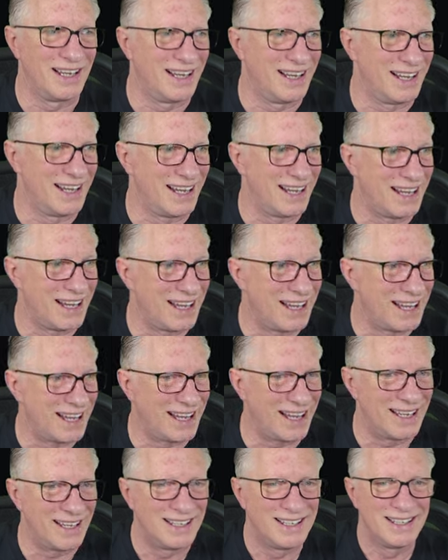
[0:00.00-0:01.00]

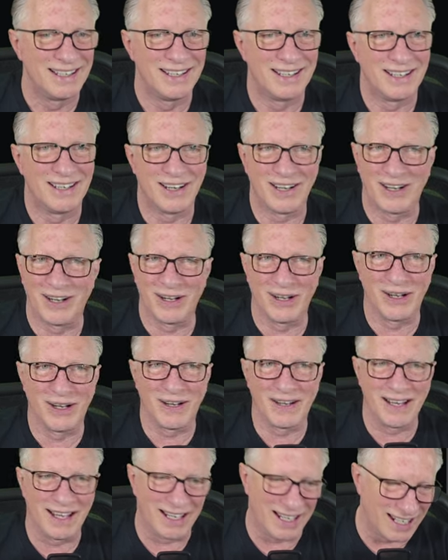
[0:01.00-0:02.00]

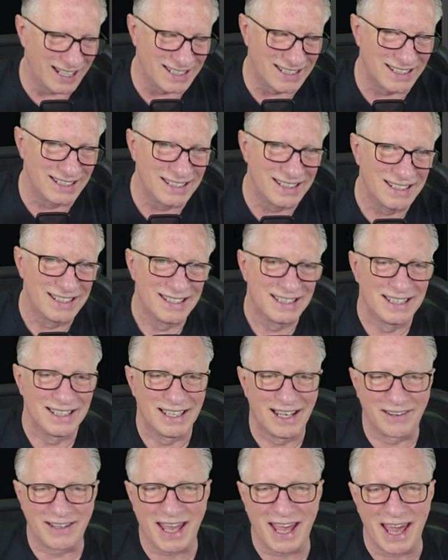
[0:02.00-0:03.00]
Oh, Huntington.
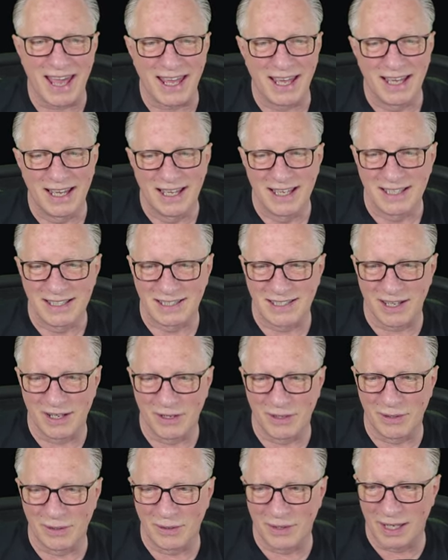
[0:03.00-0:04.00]
Okay.
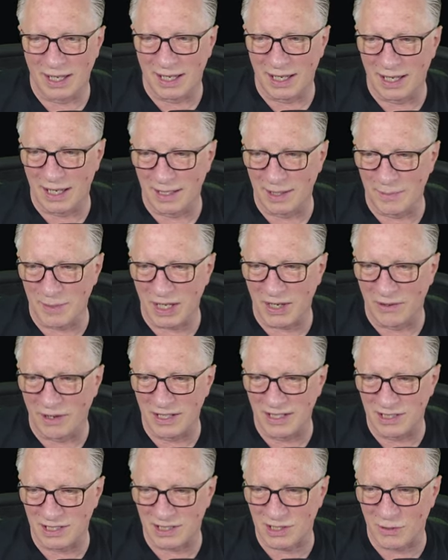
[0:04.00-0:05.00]
So let me go
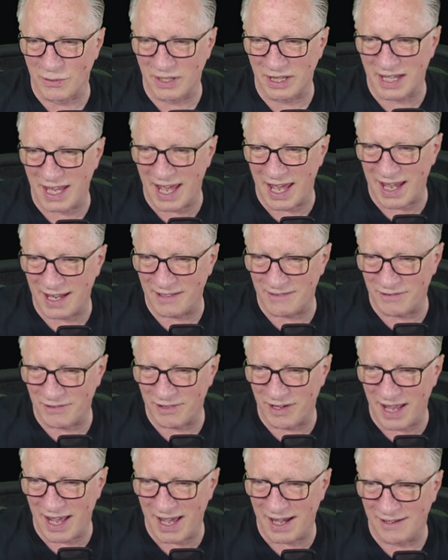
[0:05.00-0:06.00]
ahead and just quit that
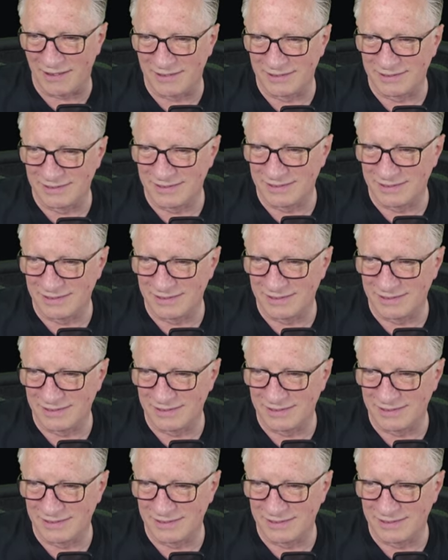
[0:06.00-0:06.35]
for now.